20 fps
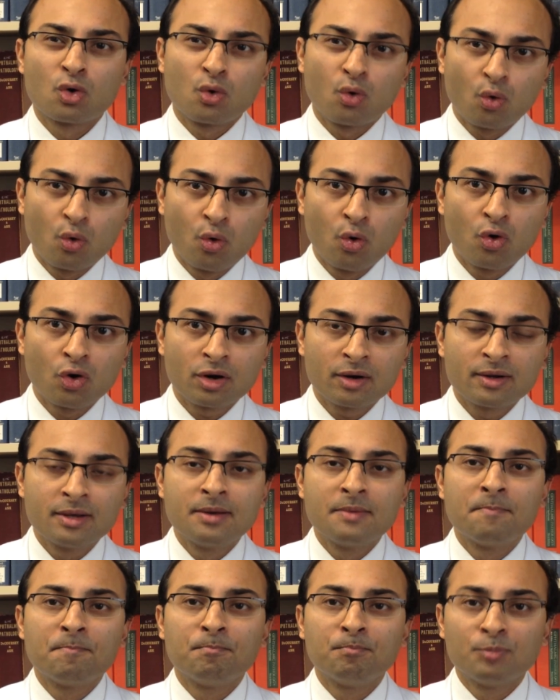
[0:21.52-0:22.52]
or
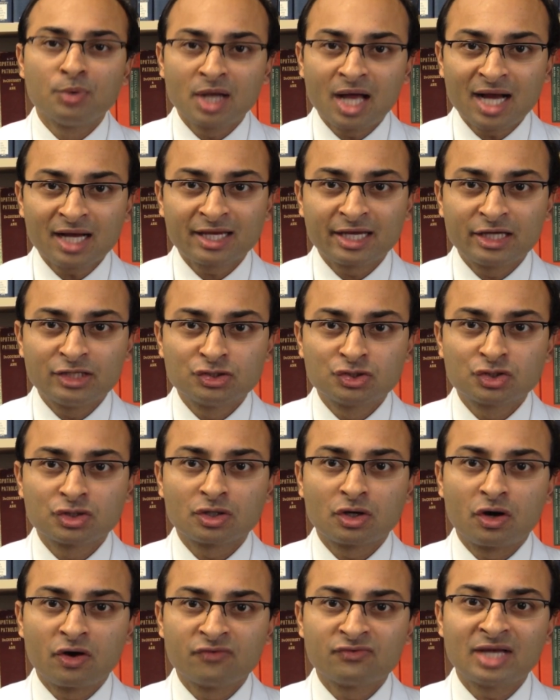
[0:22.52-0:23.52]
blockage
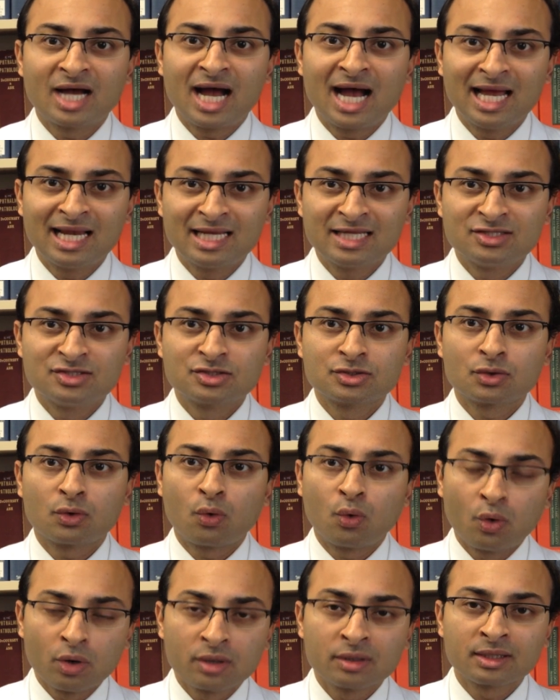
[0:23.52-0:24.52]
of the eyelid's
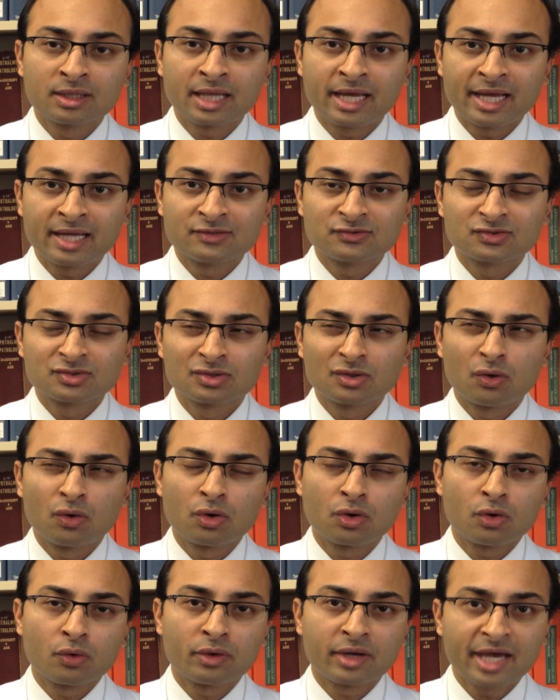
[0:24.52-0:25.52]
oil glands,
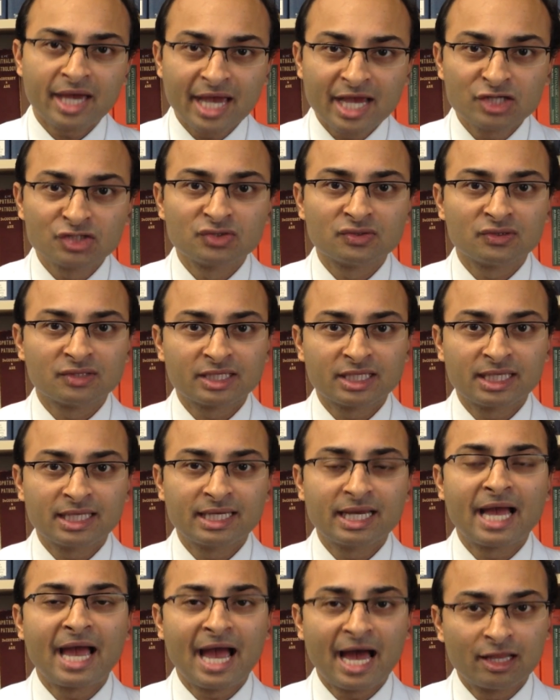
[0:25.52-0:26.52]
or occasionally
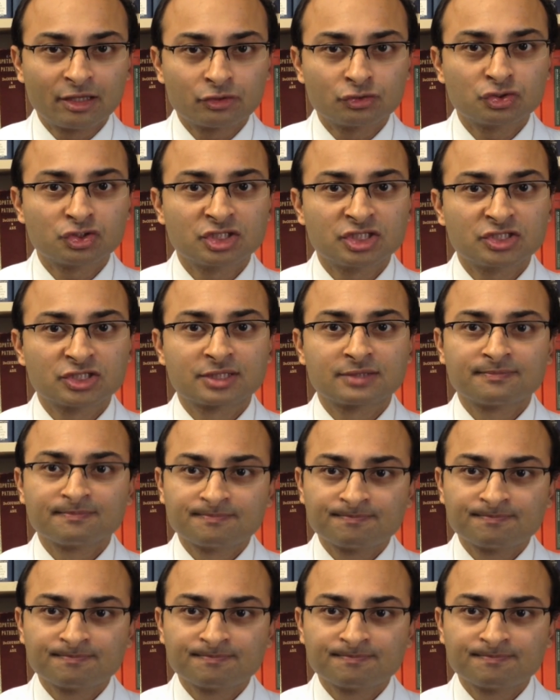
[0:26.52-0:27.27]
allergies.